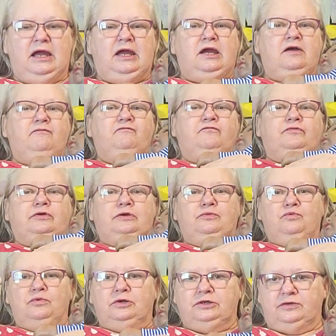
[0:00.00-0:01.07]
every
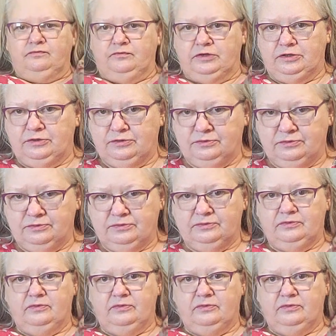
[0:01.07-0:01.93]
one of you